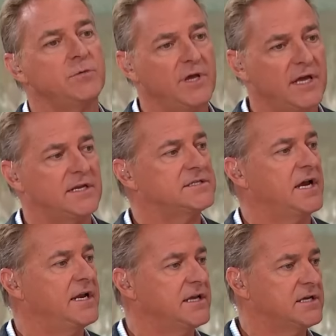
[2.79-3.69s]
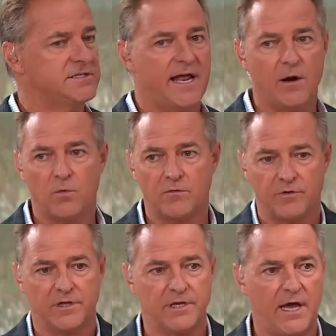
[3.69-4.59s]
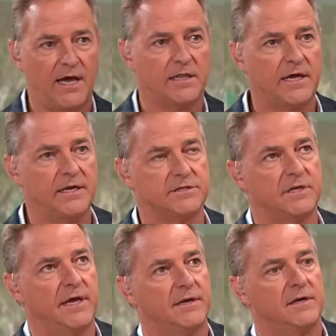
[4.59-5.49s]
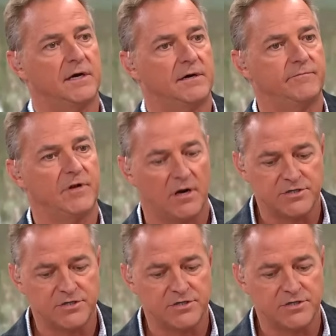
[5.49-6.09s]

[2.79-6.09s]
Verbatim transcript: we get excited because now we're really highlighting and um, you know our